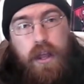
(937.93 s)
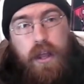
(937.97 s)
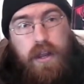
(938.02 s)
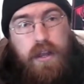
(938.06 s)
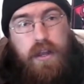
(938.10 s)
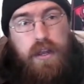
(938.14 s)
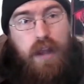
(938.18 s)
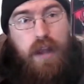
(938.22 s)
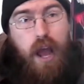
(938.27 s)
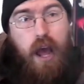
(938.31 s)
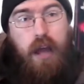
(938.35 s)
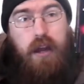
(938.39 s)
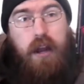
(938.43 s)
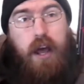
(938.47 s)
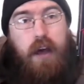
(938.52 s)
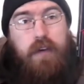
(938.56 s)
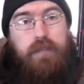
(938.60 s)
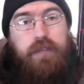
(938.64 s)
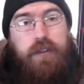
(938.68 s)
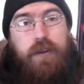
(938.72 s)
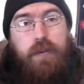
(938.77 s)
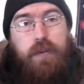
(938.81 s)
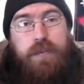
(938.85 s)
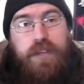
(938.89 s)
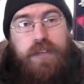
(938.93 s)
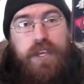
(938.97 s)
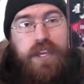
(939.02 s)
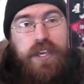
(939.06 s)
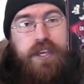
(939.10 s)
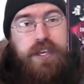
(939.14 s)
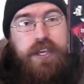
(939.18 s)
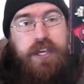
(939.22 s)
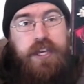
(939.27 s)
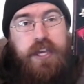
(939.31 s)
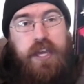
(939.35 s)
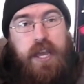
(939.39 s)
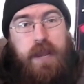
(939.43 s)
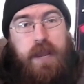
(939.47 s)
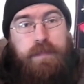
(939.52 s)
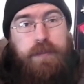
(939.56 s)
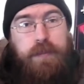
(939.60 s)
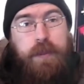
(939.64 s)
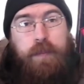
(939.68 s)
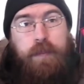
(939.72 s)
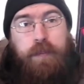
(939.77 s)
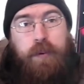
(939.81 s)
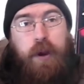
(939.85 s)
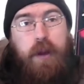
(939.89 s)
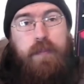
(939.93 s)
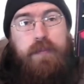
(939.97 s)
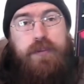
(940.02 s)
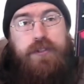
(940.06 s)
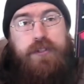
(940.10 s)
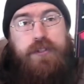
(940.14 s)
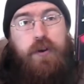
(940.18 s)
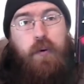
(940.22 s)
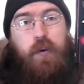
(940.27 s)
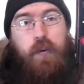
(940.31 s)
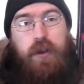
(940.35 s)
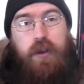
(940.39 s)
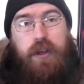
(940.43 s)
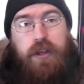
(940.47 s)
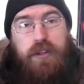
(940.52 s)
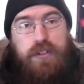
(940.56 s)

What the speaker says: None of them can keep the premise going.